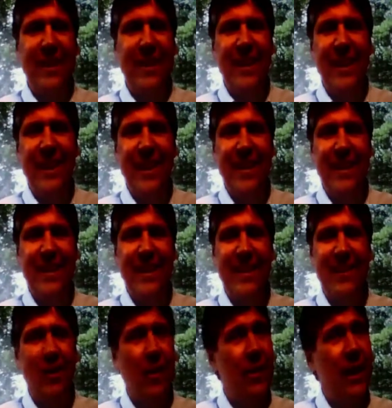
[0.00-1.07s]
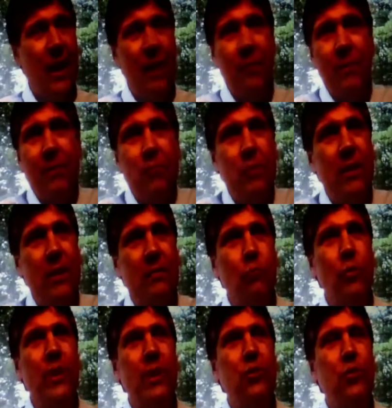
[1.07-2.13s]
And so, yeah, I mean,
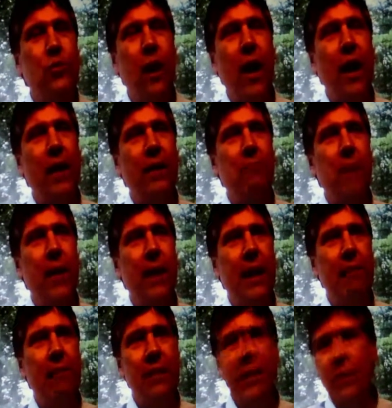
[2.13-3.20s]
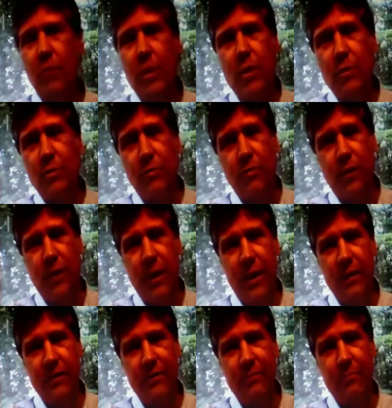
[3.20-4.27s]
we try and make everything we do
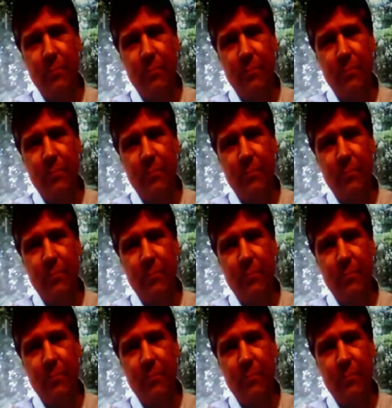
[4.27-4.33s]
fun.